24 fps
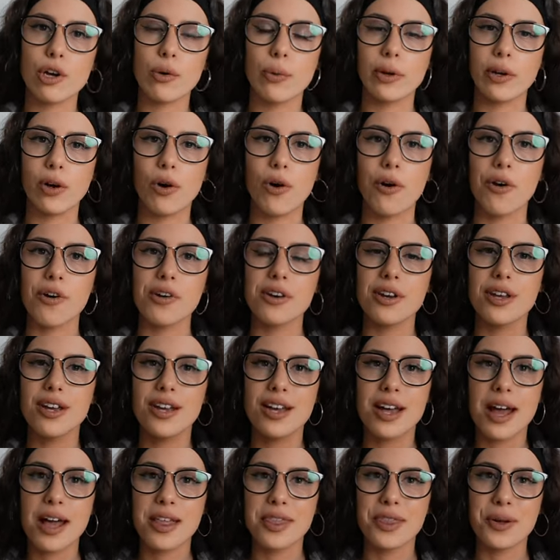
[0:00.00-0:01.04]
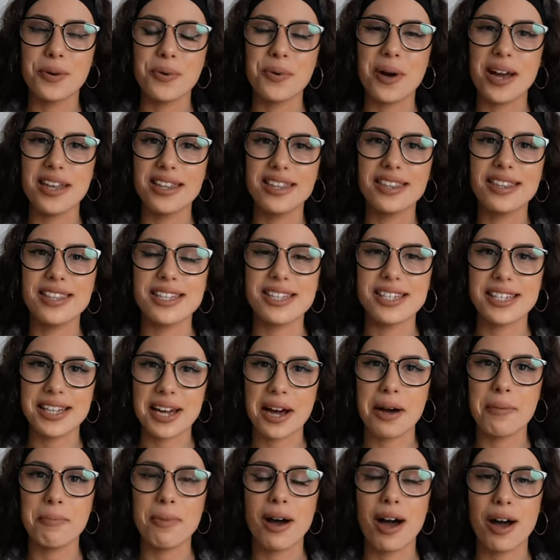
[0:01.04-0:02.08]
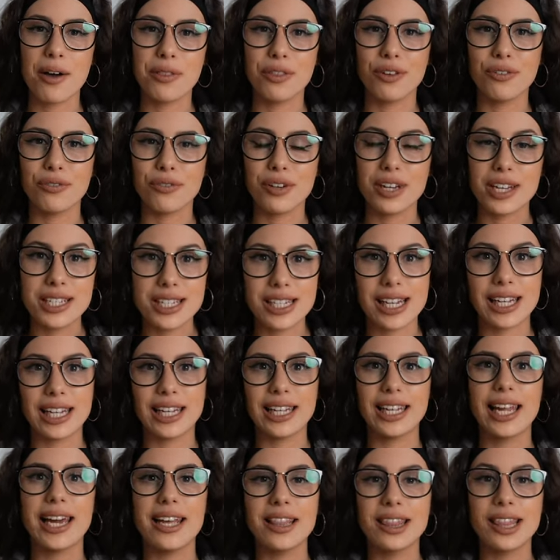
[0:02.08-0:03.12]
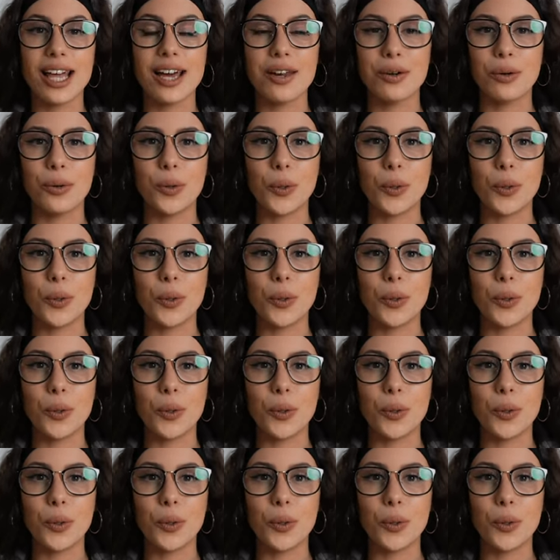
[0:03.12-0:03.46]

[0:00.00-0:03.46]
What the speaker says: going on, the way that the soundbar and the rears collate that